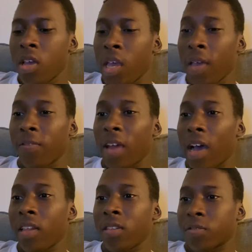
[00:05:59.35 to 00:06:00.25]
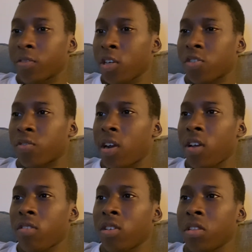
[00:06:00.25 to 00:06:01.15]
If not in the first
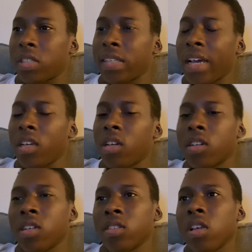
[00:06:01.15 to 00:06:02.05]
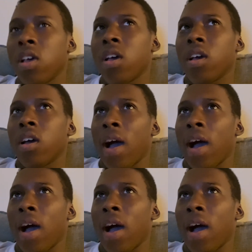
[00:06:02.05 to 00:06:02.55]
round, in the second, because I